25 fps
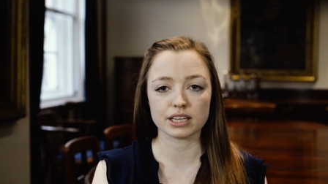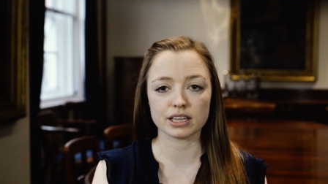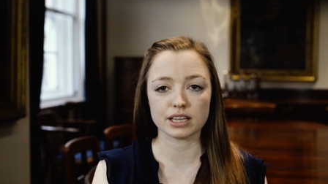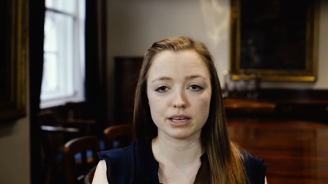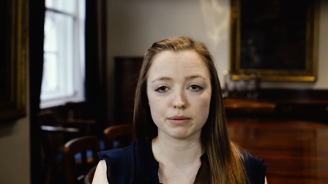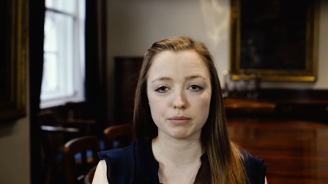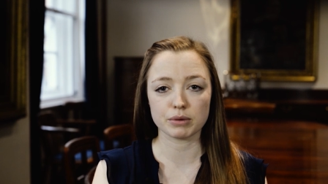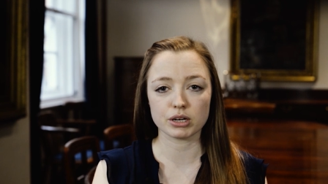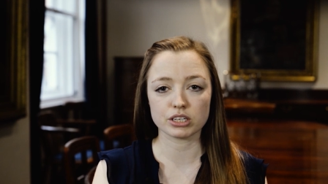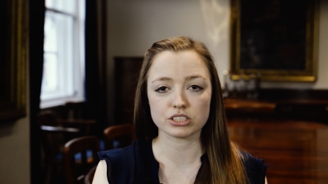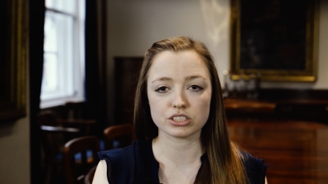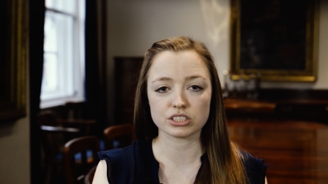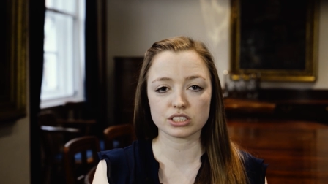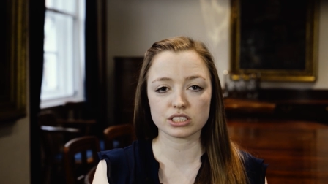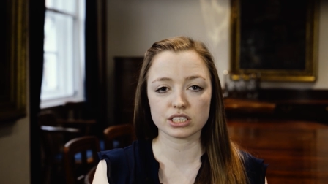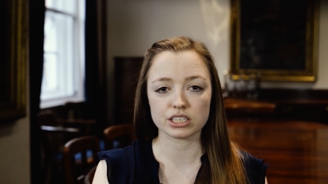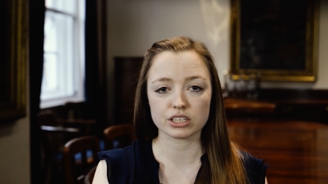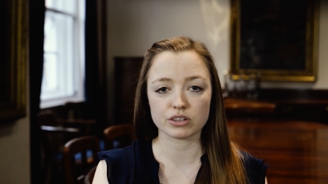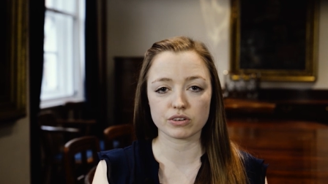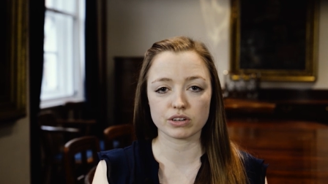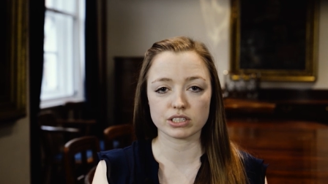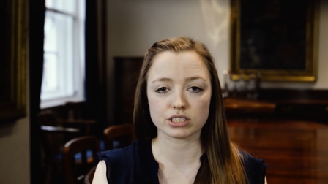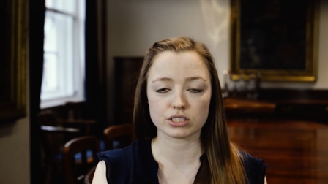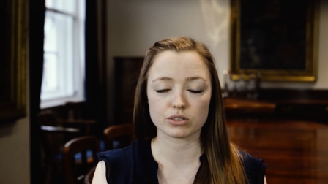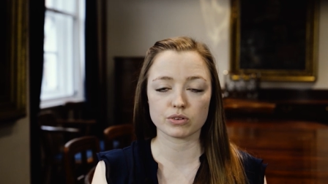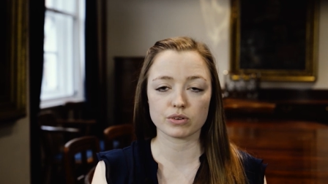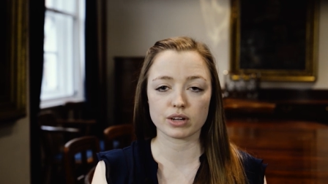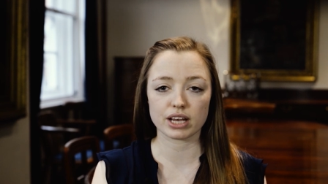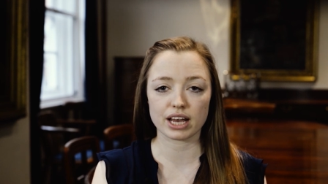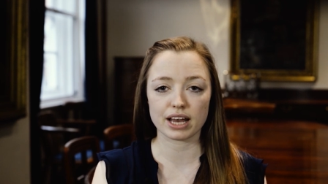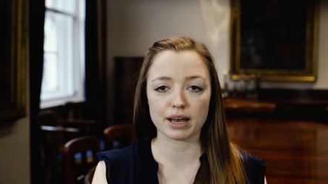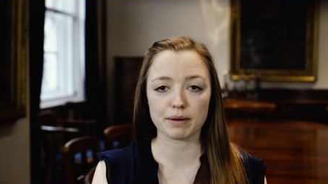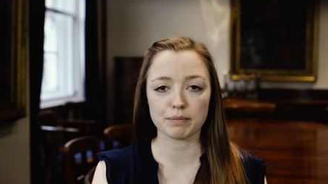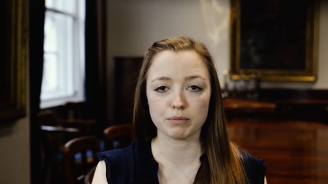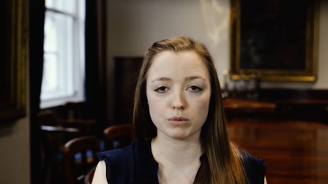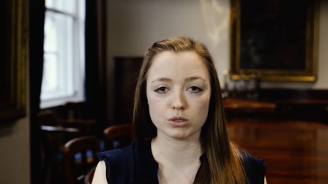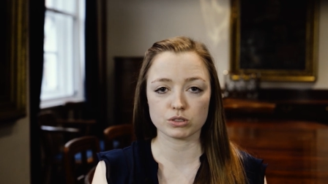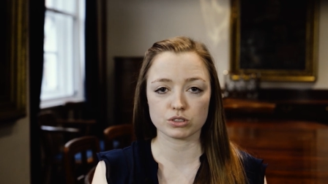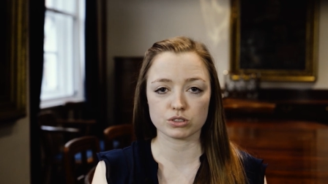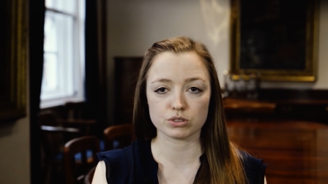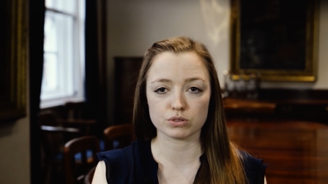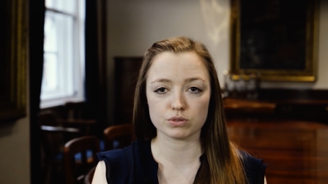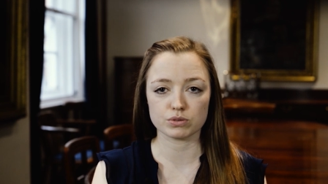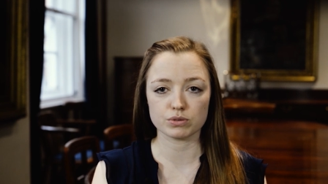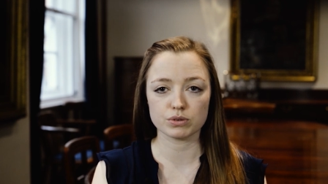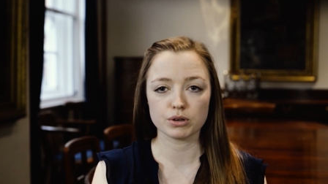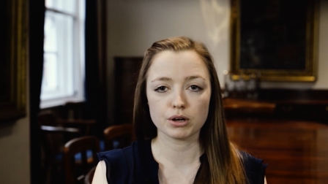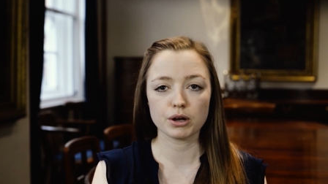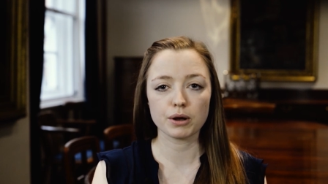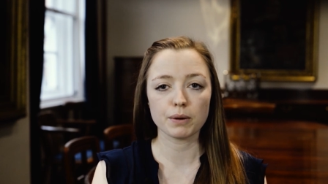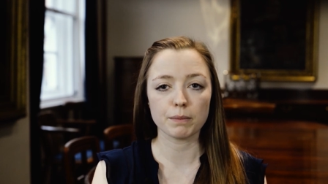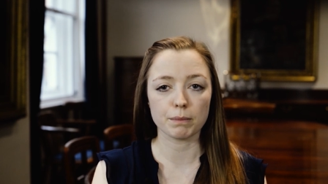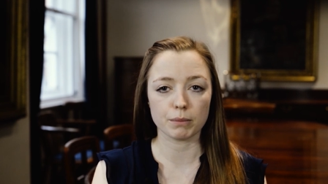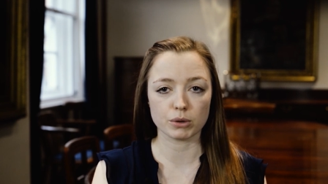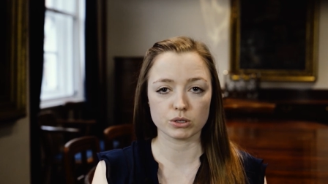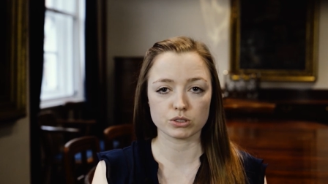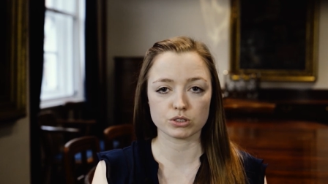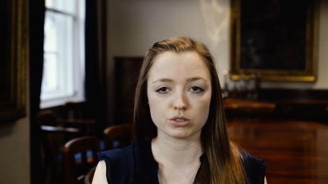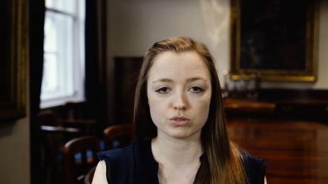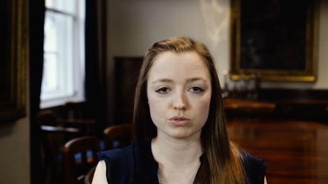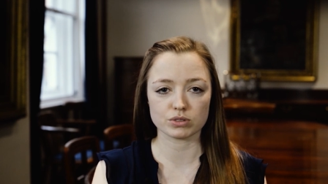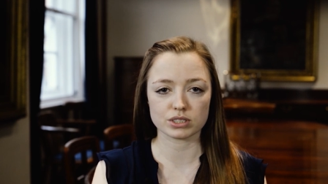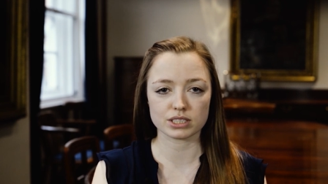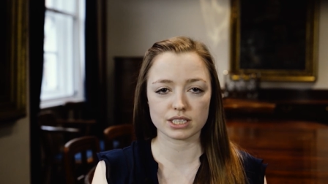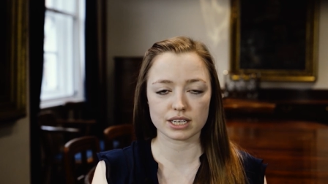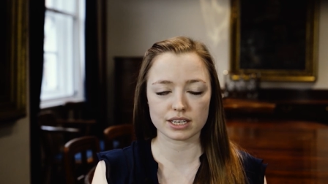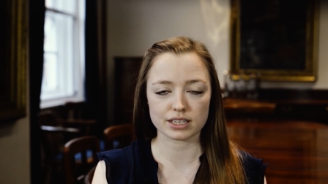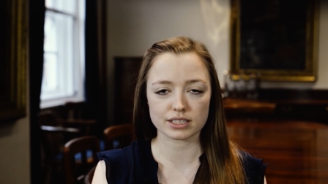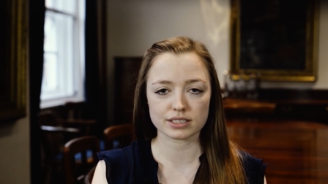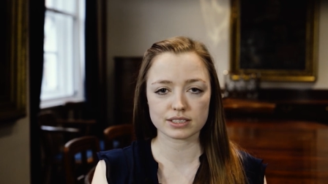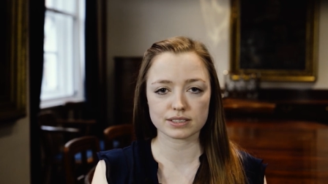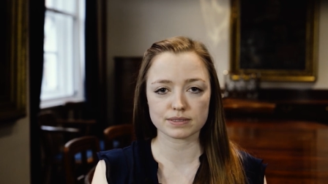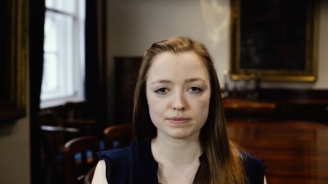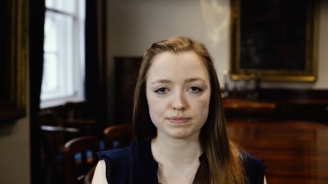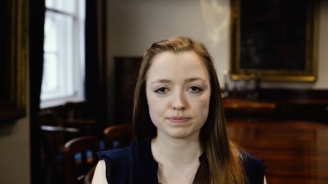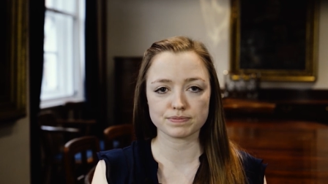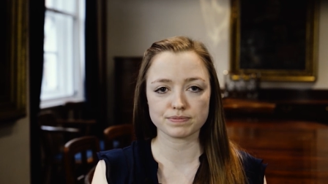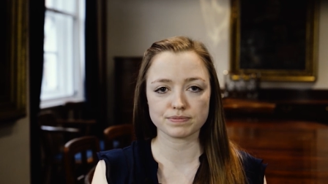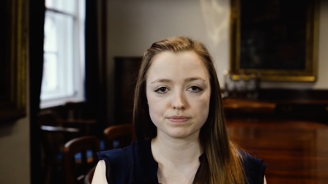in the emergency and critical care module, module 6.